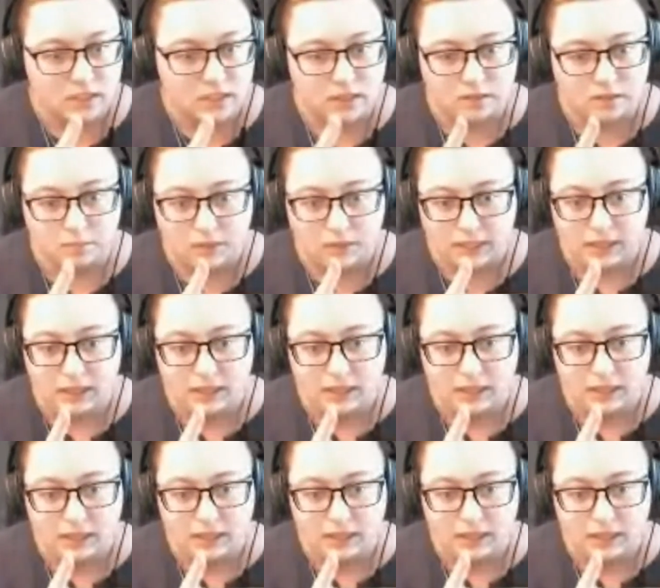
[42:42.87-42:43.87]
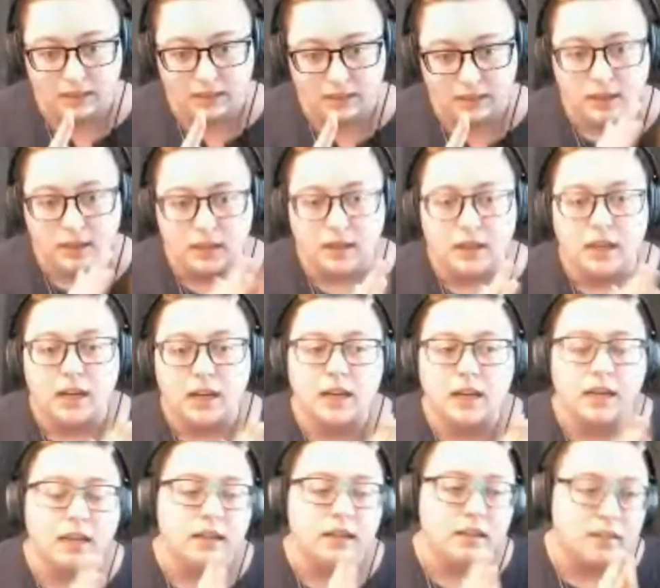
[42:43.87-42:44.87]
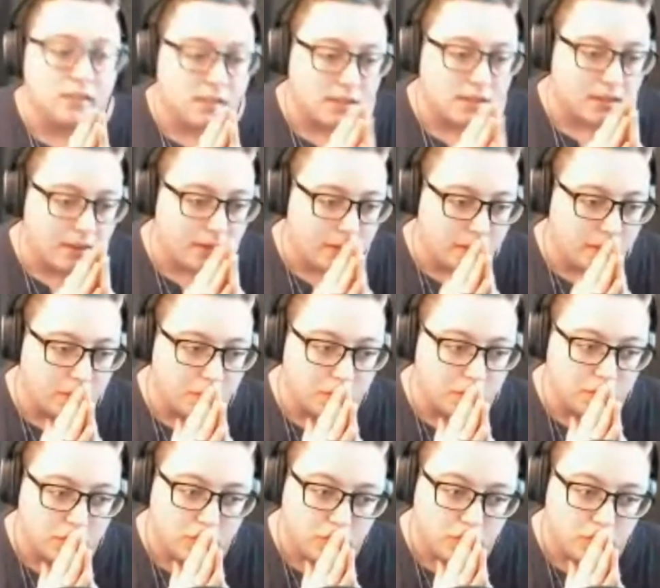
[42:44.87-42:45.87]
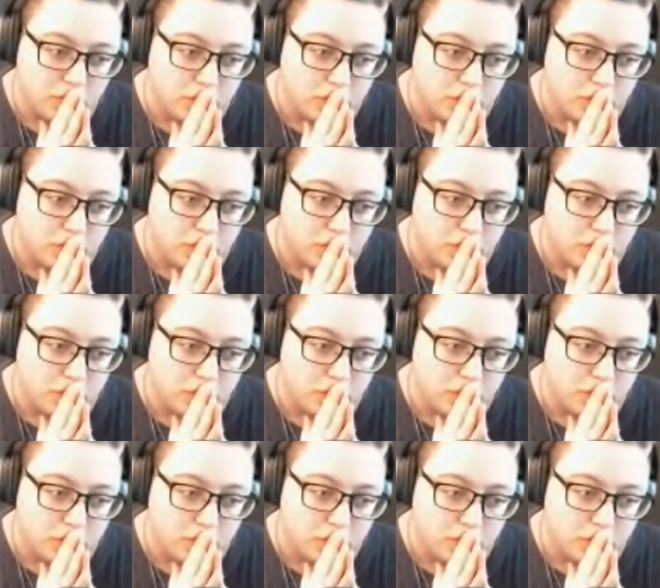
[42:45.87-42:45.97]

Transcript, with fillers: to play in it. And um,